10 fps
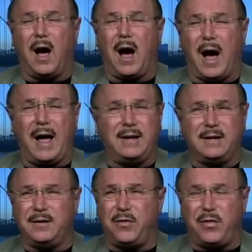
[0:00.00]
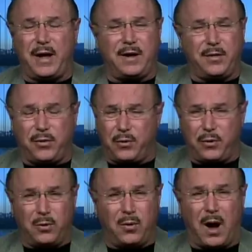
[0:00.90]
I didn't think it
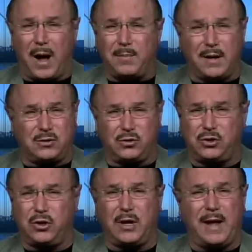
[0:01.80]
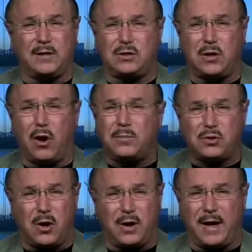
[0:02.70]
through. I'm not so sure Lance
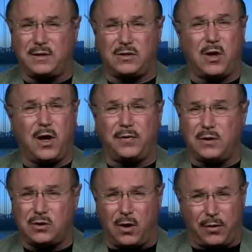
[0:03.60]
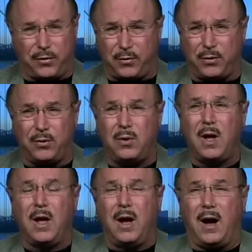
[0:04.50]
Armstrong has thought this all through.
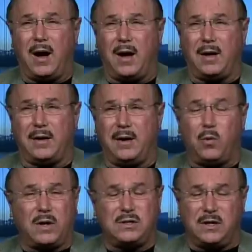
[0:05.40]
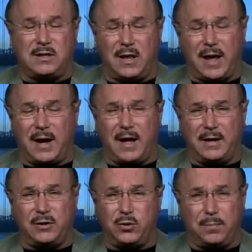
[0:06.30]
It wasn't until I got
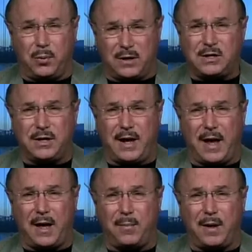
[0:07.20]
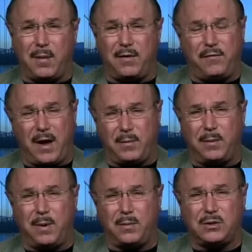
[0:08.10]
into a prison camp and my family
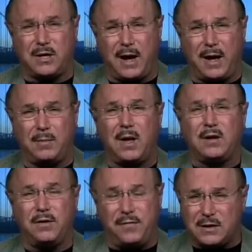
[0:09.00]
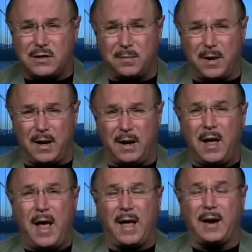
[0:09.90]
members came to visit me
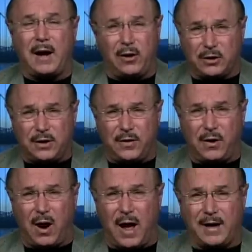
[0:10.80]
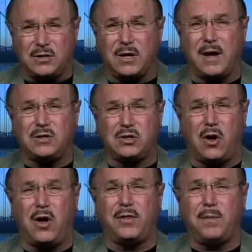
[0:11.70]
and I looked in their eyes and I
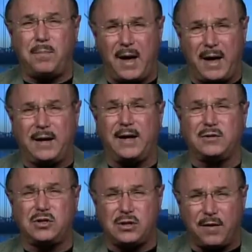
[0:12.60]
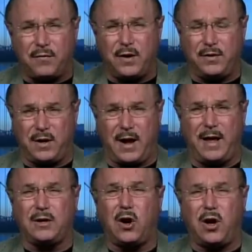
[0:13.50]
saw the pain and suffering that I
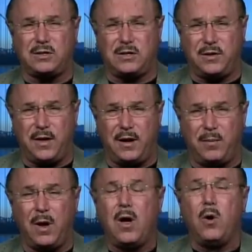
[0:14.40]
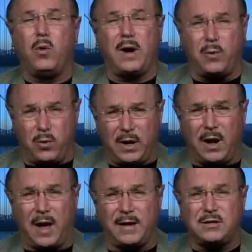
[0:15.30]
had caused to them when I
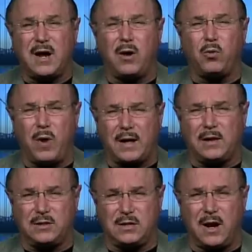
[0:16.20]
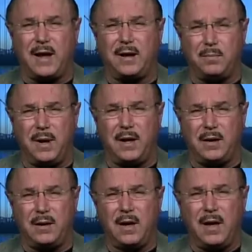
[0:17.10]
realized how reckless that I had
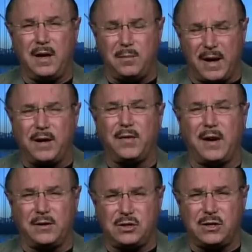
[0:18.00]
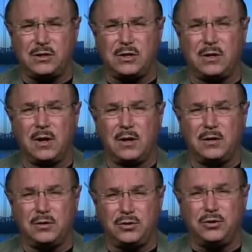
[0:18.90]
been in making that decision
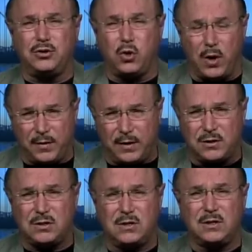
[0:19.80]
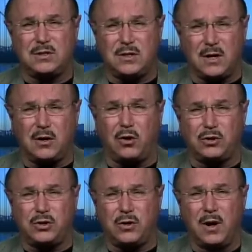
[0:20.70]
to join this
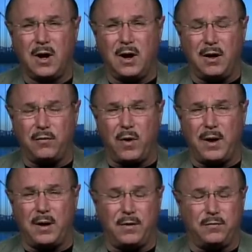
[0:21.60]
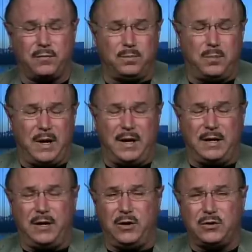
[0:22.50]
culture of PED
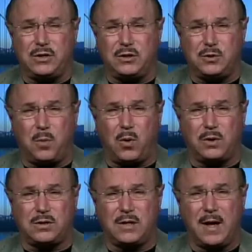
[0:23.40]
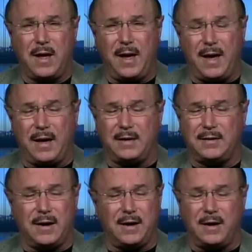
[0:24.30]
use in sports.
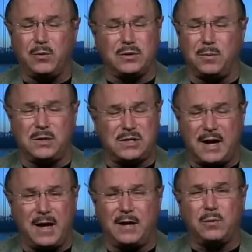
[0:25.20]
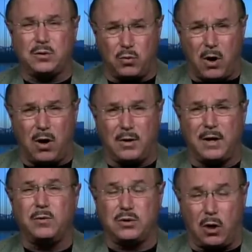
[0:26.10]
And it was a mistake. It was wrong.
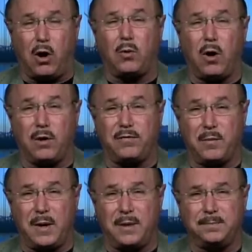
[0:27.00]
It was all wrong for me.